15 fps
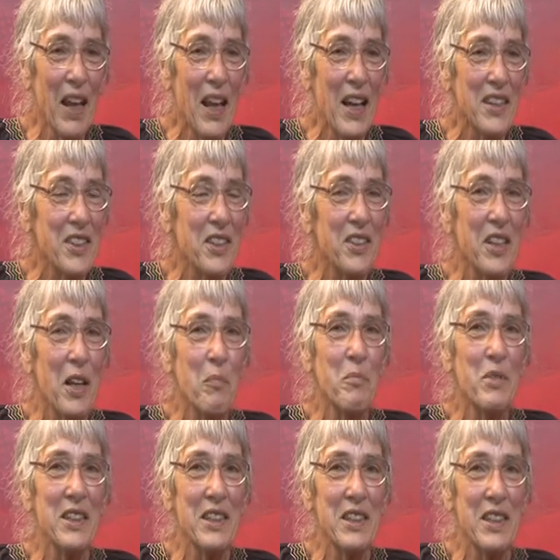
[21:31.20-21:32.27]
So
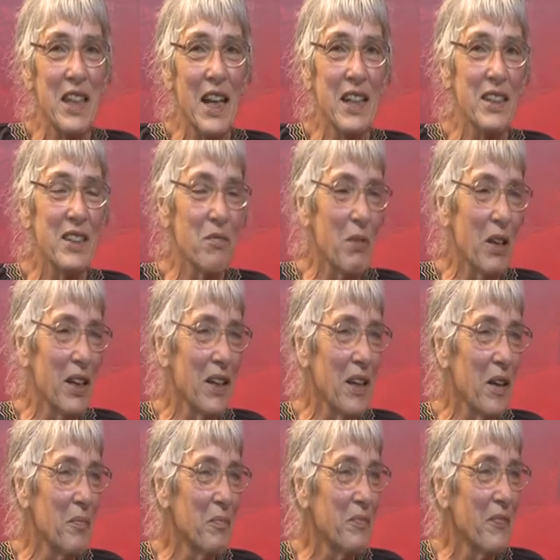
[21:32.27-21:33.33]
somebody says, well,
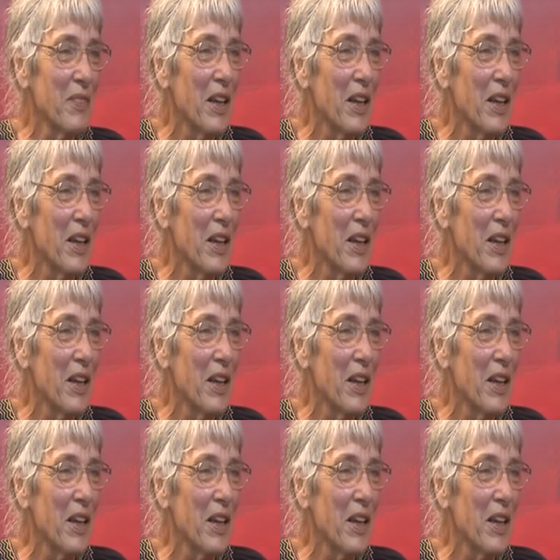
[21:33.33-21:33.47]
um,